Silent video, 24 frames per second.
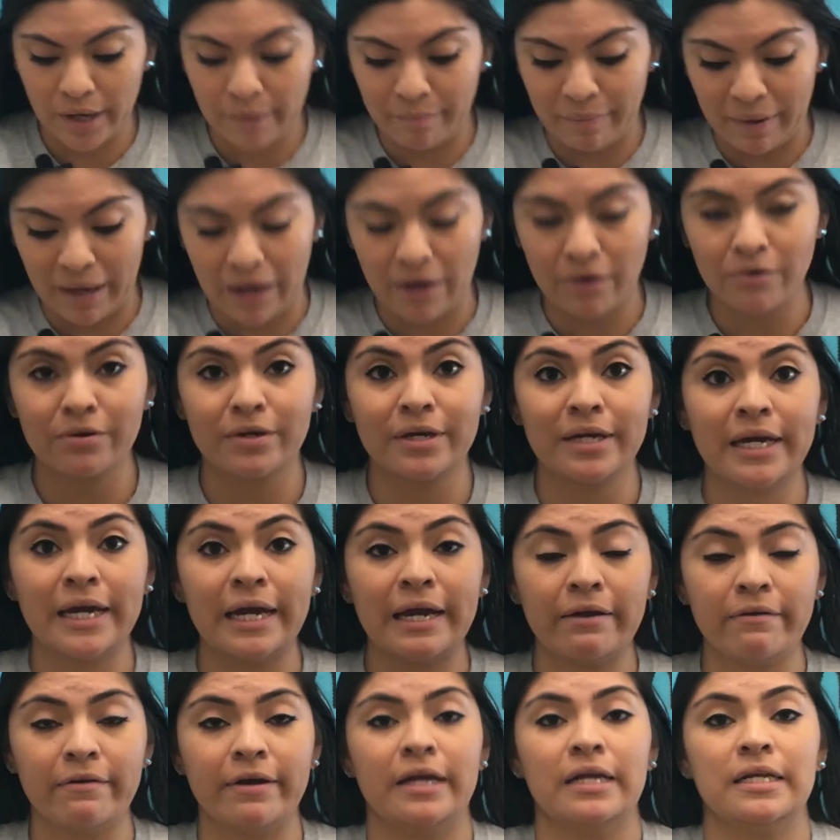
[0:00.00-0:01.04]
about
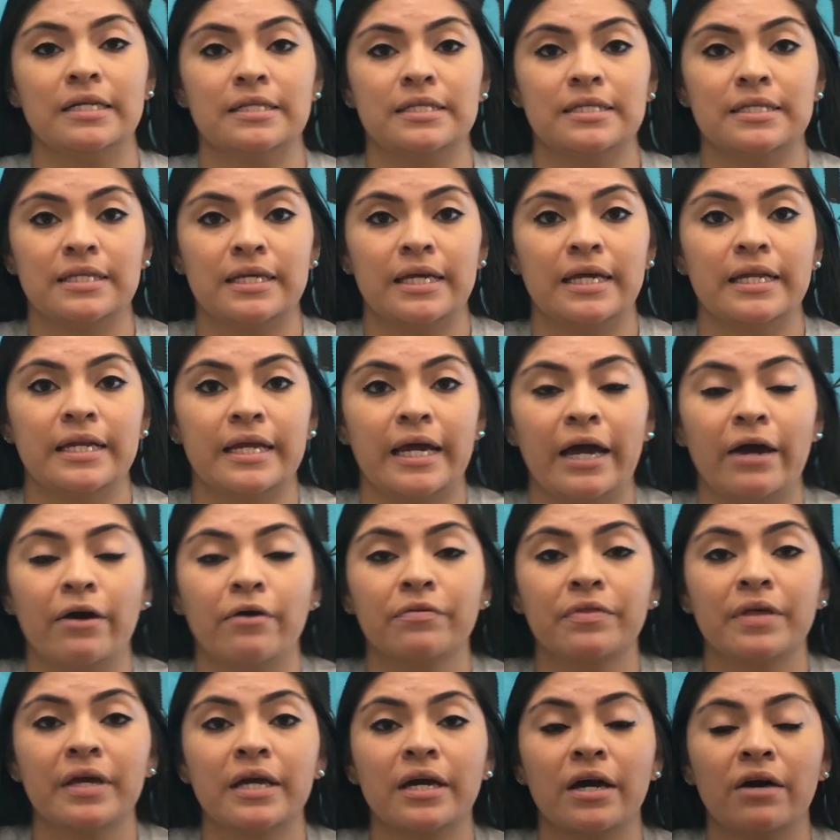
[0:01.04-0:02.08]
carrots and
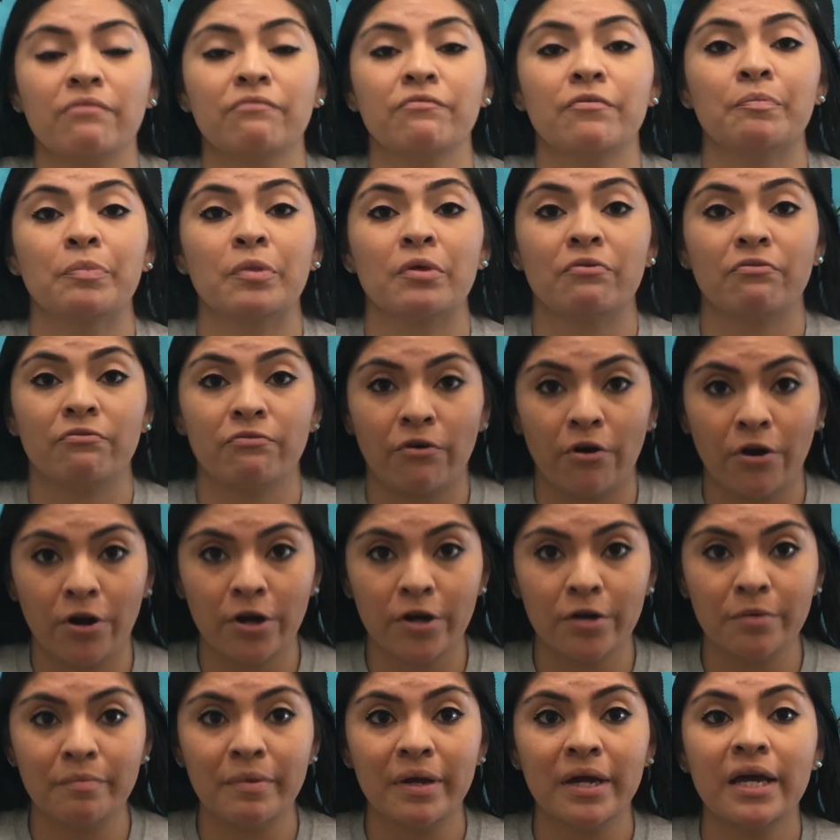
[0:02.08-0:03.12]
how they come from the
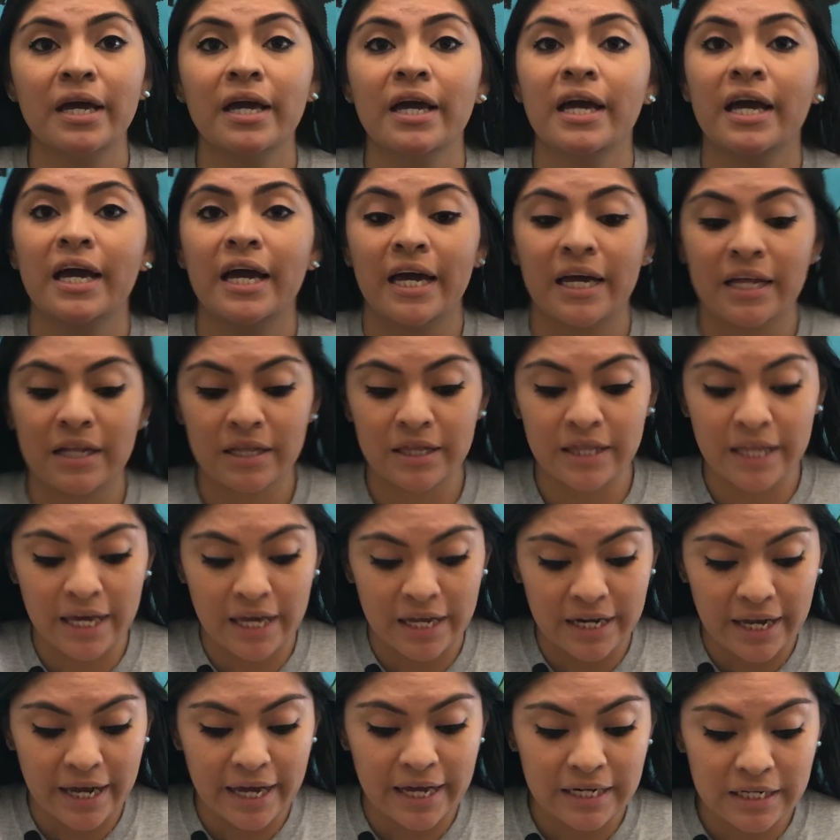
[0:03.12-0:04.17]
farm and
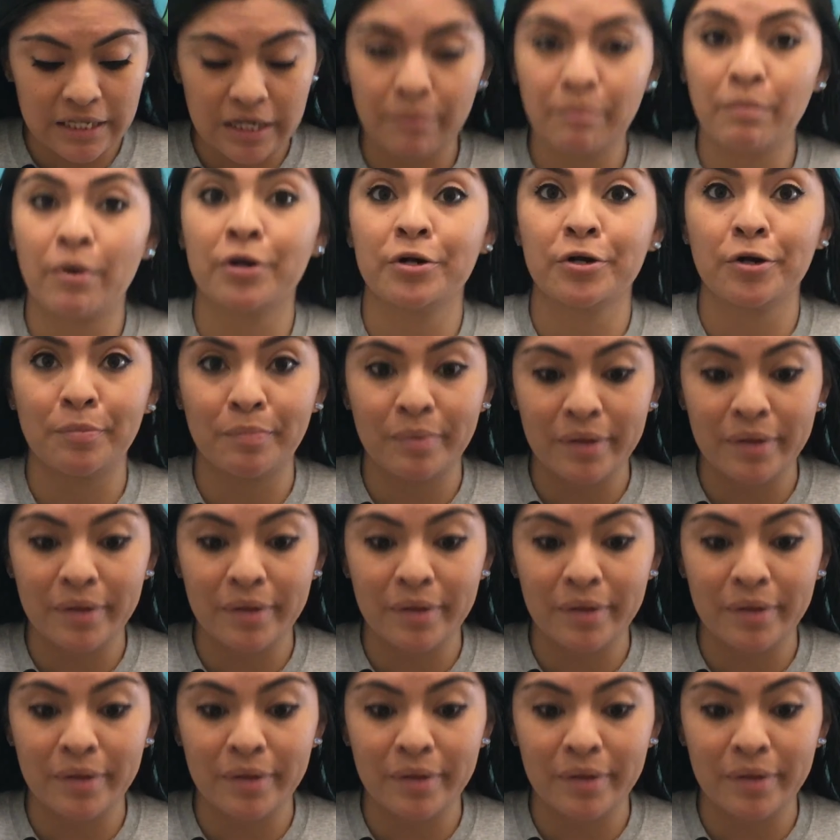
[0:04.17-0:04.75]
then end up on our